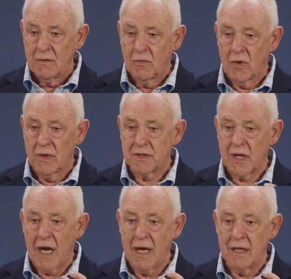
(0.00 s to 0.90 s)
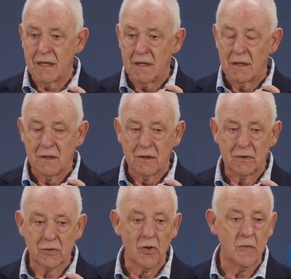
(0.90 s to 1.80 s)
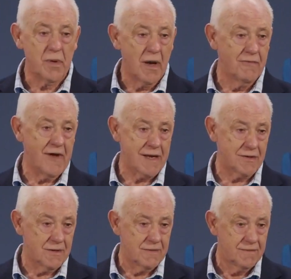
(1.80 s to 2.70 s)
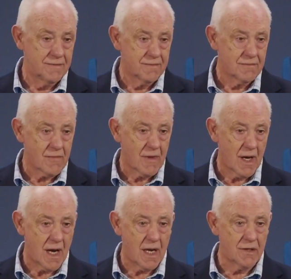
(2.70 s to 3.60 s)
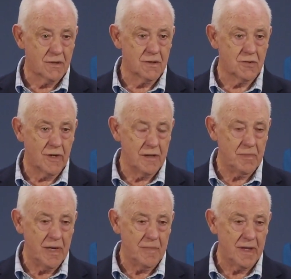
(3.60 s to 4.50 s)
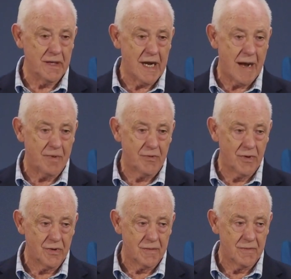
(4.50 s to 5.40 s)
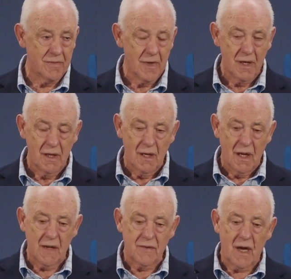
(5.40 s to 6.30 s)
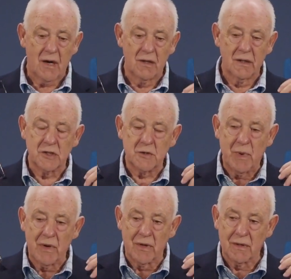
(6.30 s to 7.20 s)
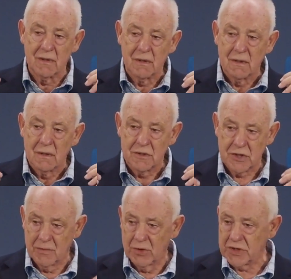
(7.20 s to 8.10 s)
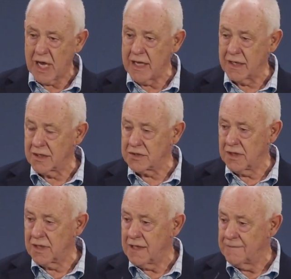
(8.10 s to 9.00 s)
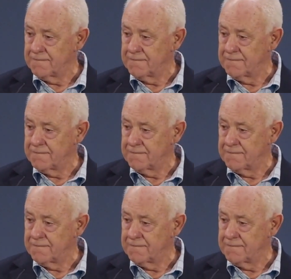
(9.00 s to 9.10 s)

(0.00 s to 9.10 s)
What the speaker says: was a group event. 120 people in the upper room and the Holy Spirit simultaneously,